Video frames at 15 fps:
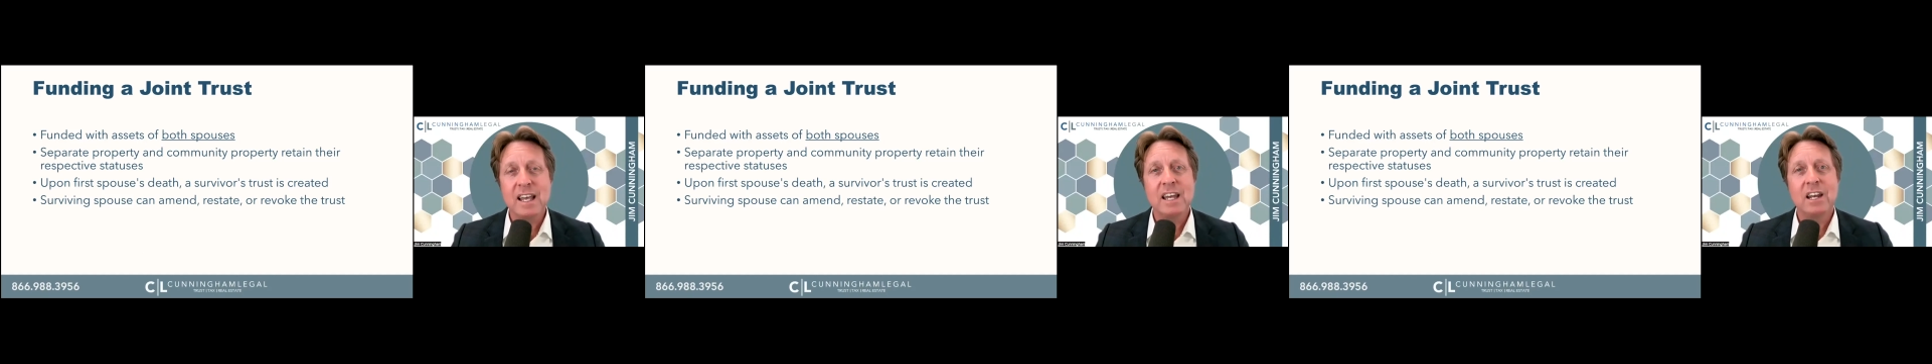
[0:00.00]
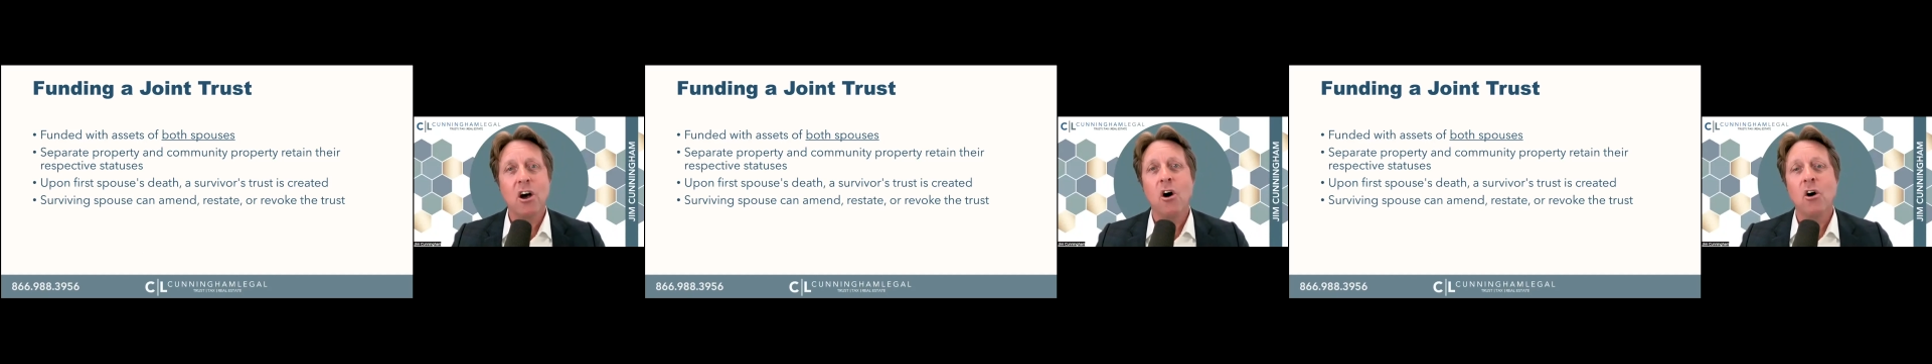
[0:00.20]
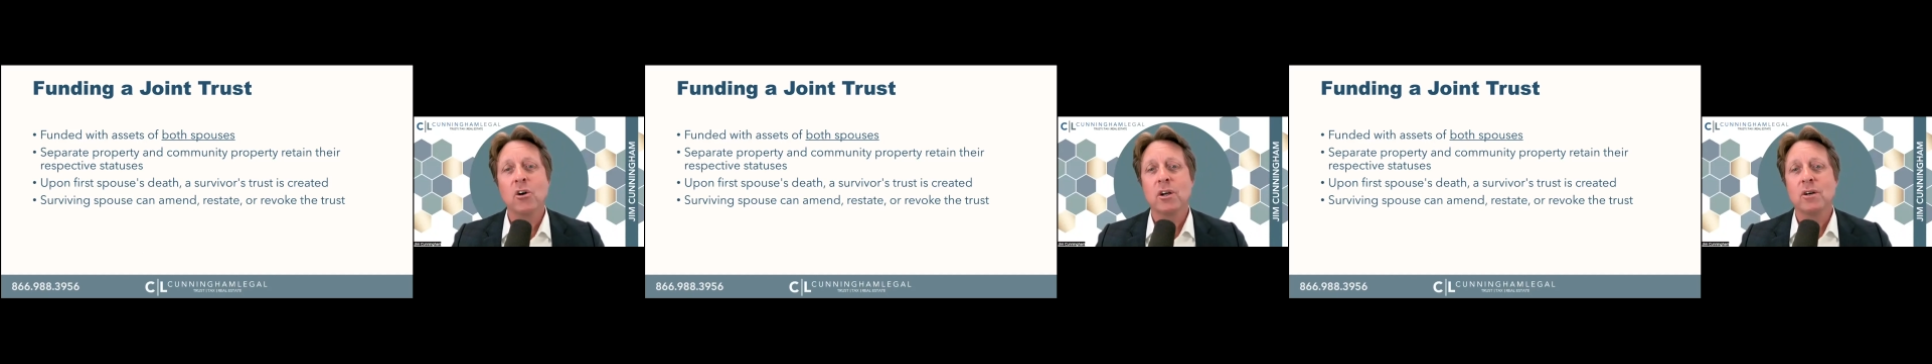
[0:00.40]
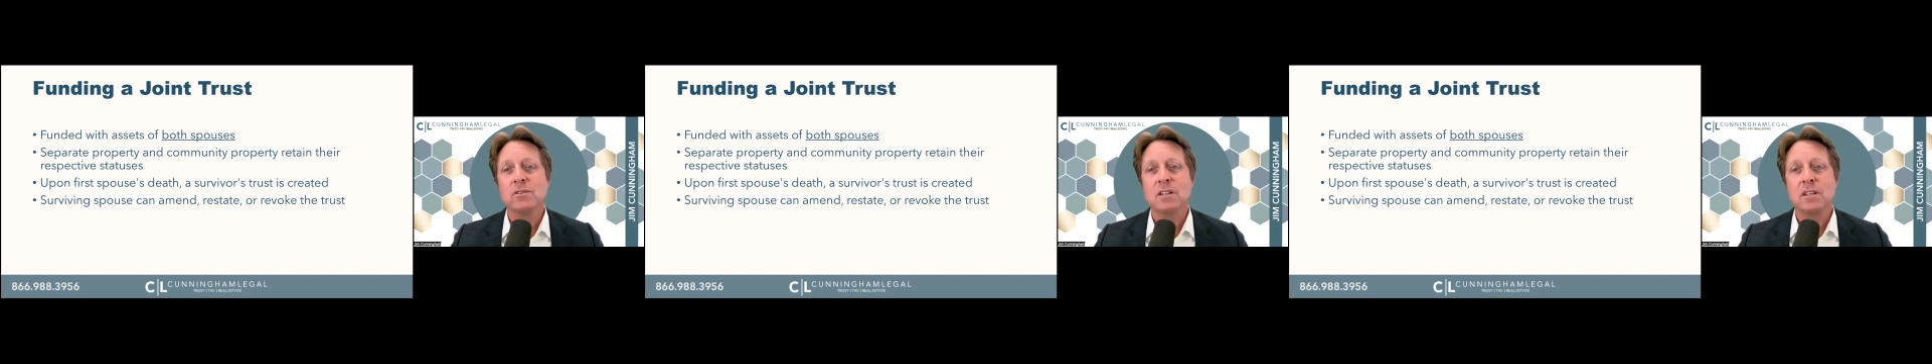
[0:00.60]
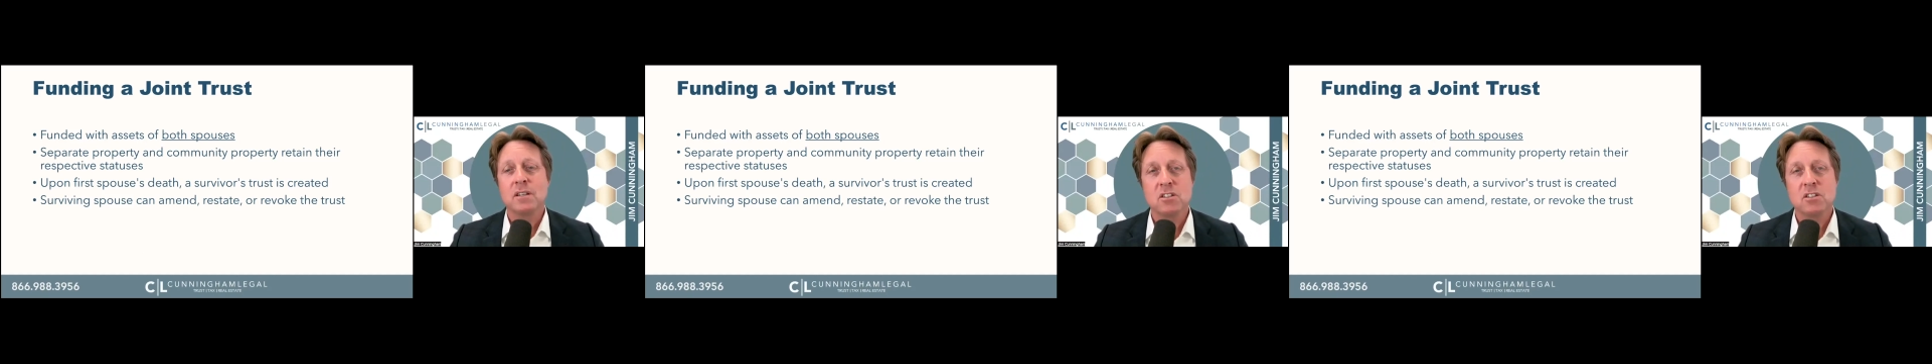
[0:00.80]
it all goes
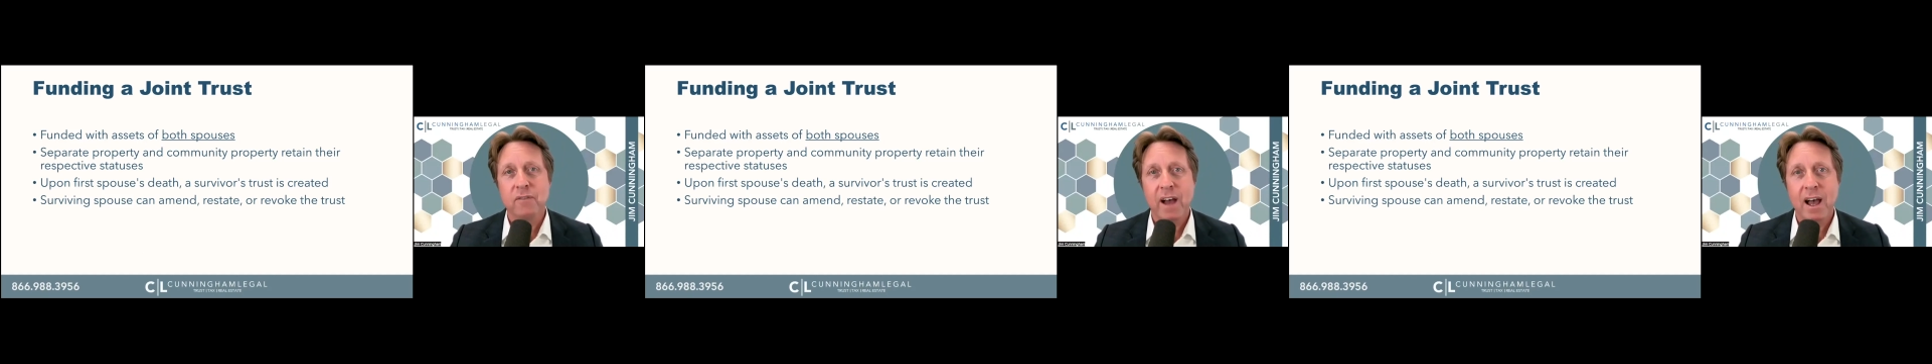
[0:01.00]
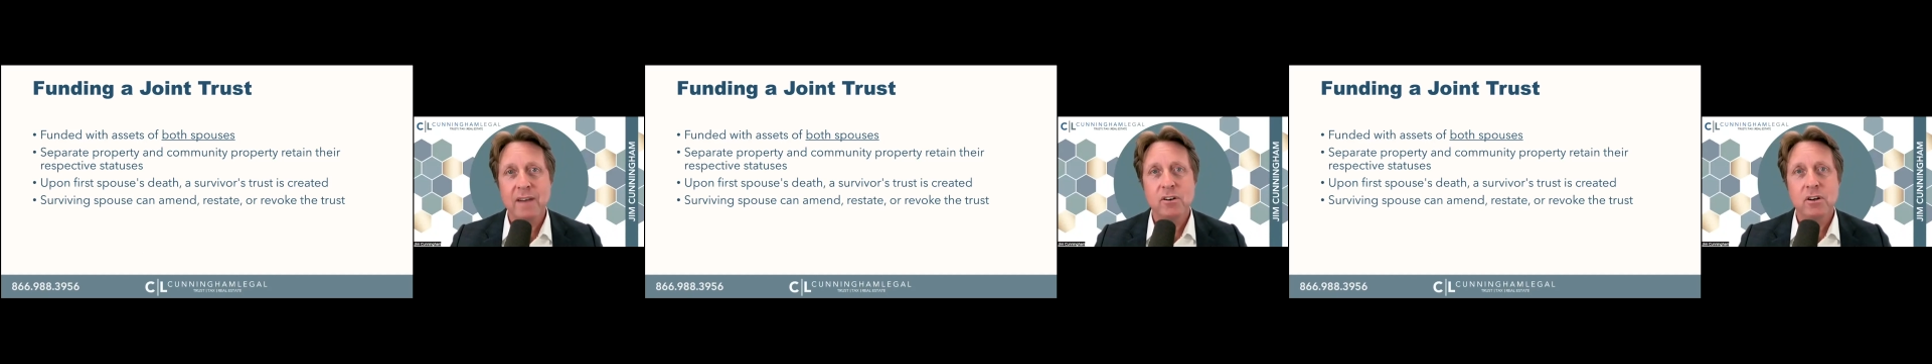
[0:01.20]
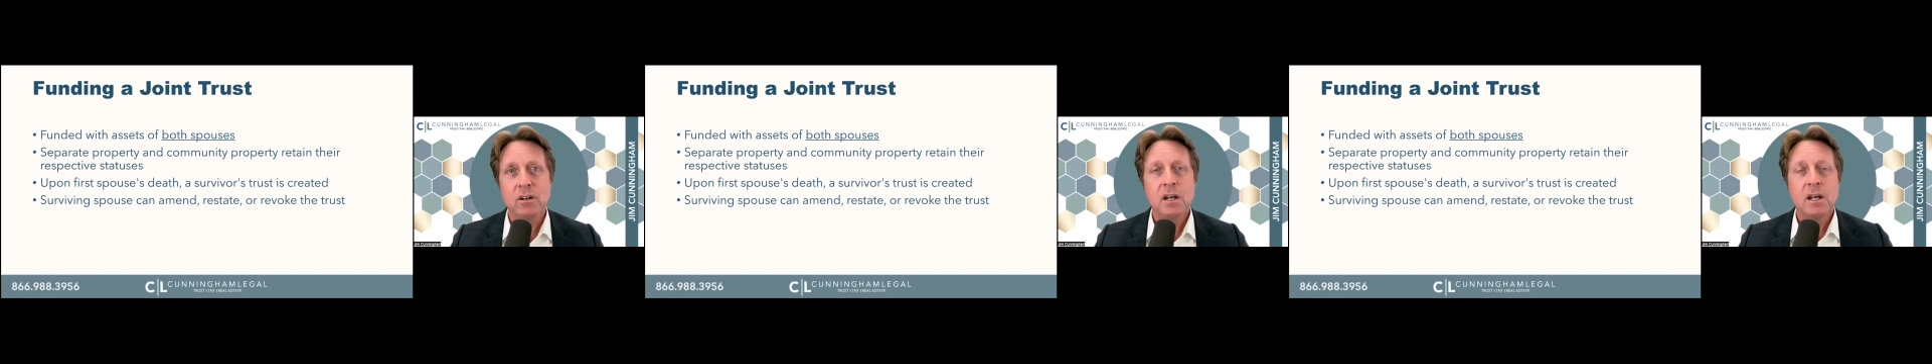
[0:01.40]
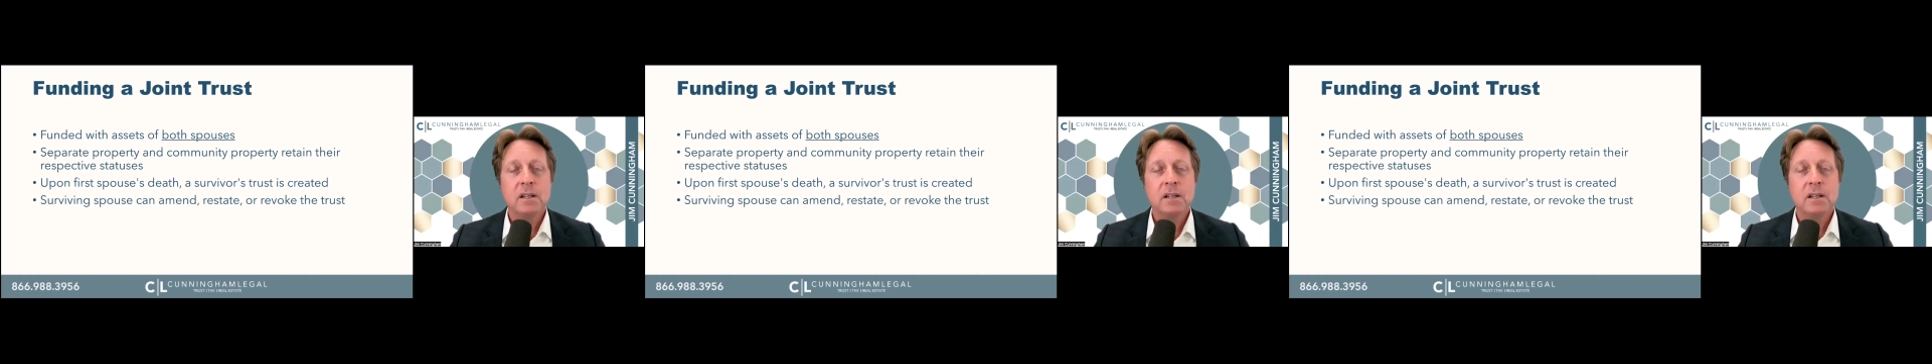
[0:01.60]
to the survivor.